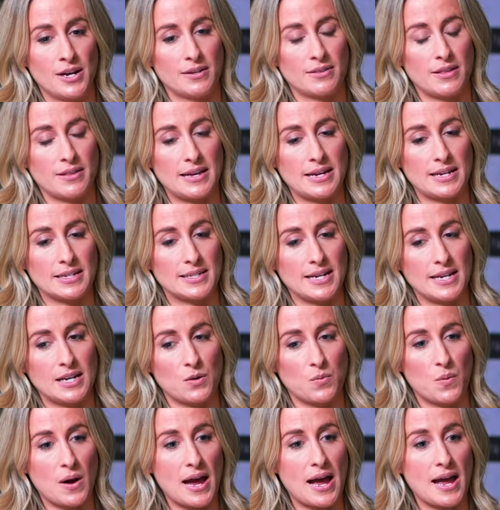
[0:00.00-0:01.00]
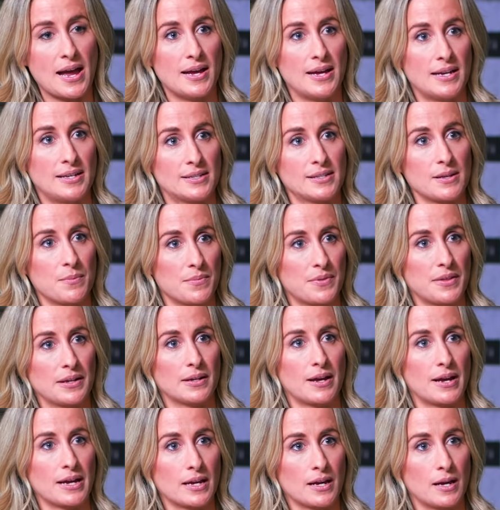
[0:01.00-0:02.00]
that they can take away is
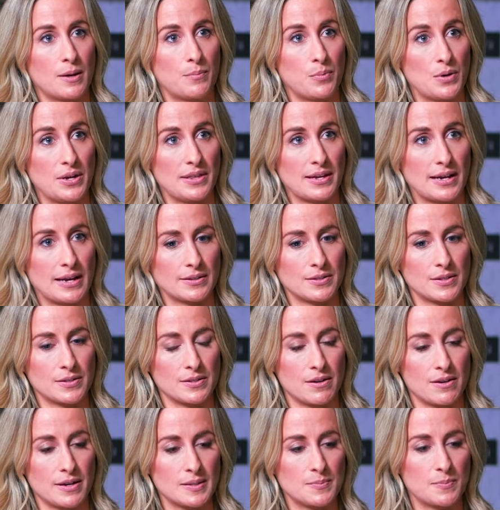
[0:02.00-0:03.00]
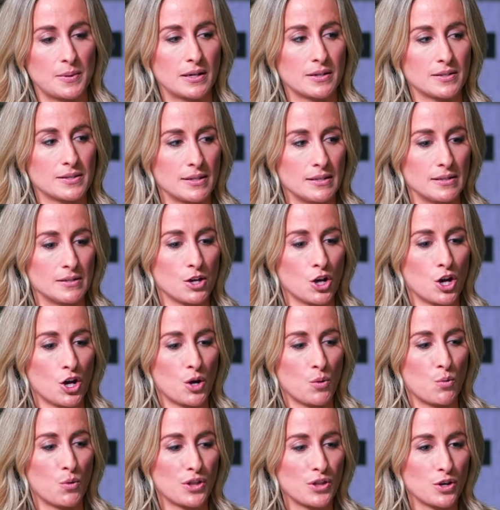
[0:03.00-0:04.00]
something like a breathing exercise because it's
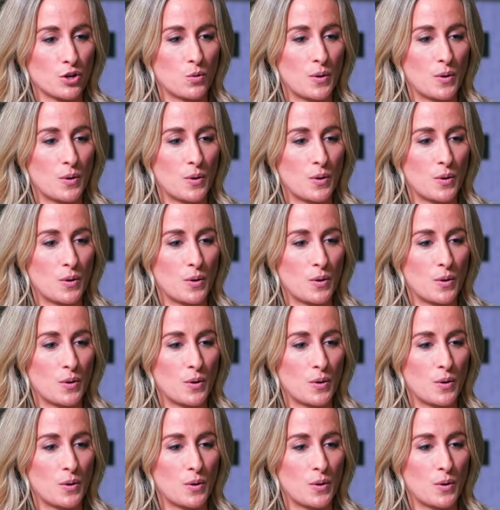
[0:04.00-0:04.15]
one of the